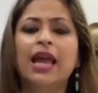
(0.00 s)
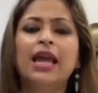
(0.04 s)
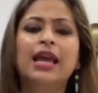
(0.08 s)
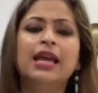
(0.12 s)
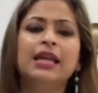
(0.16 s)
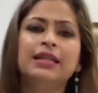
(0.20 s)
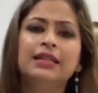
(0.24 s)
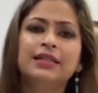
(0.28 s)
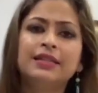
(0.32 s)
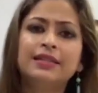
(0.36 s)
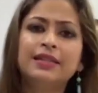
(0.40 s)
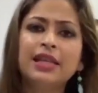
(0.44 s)

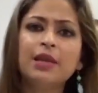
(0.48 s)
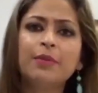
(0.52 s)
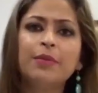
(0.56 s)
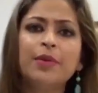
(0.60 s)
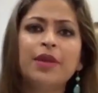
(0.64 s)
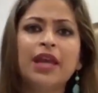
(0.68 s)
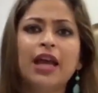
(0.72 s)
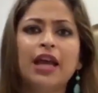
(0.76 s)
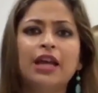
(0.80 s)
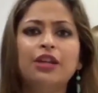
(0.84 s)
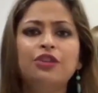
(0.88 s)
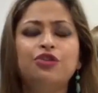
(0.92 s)

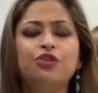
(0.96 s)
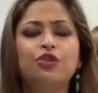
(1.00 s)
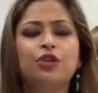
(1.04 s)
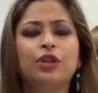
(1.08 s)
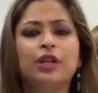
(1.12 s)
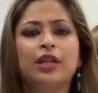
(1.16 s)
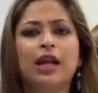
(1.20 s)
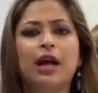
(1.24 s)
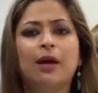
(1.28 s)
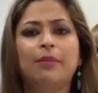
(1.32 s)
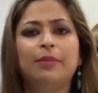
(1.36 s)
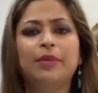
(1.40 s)
CBI
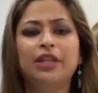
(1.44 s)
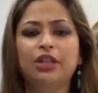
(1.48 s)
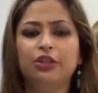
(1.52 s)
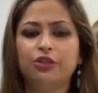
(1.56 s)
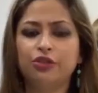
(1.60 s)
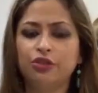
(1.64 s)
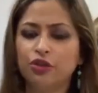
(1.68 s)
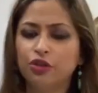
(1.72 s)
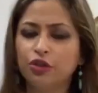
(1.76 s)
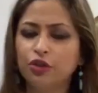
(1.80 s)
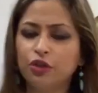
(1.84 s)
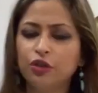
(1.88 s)
should come in,
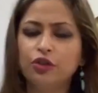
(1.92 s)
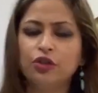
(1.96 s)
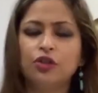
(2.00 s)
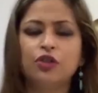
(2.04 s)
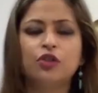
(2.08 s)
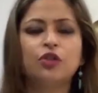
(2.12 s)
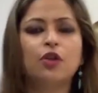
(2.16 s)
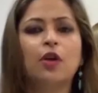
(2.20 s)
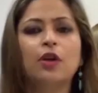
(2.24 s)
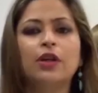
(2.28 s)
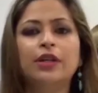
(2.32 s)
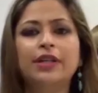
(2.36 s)
it should
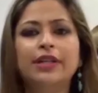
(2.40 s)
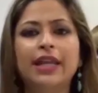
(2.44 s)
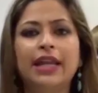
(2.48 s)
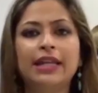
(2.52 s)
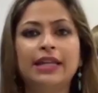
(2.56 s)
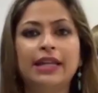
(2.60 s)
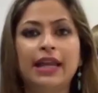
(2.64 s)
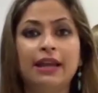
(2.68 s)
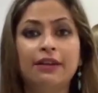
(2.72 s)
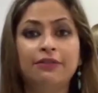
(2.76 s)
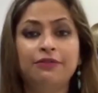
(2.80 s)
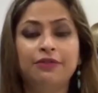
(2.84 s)

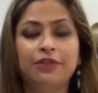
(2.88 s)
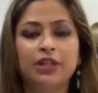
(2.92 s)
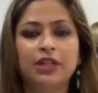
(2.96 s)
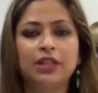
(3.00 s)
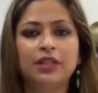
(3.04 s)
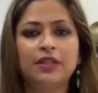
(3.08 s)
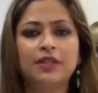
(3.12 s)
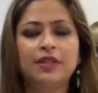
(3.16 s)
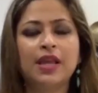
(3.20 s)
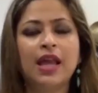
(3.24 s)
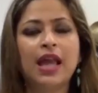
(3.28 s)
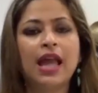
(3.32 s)
consolidate
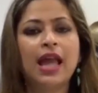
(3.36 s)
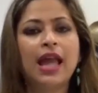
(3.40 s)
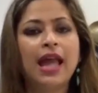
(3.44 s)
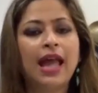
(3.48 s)
efforts,